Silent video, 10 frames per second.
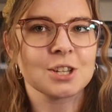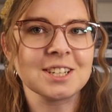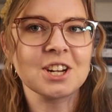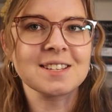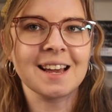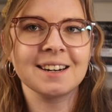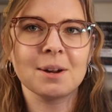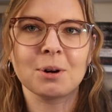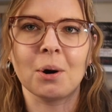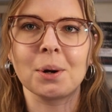So I just ended
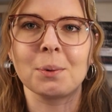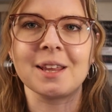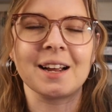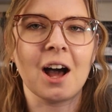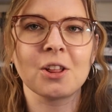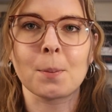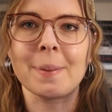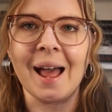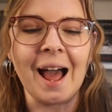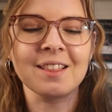up going with a color
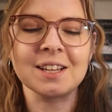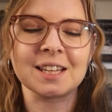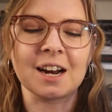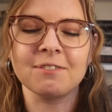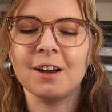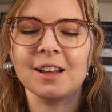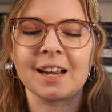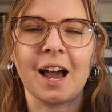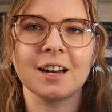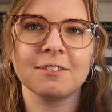palette that I felt
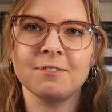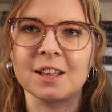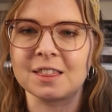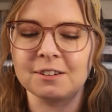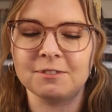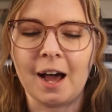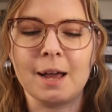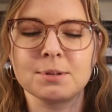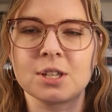like kind of fit the vibe.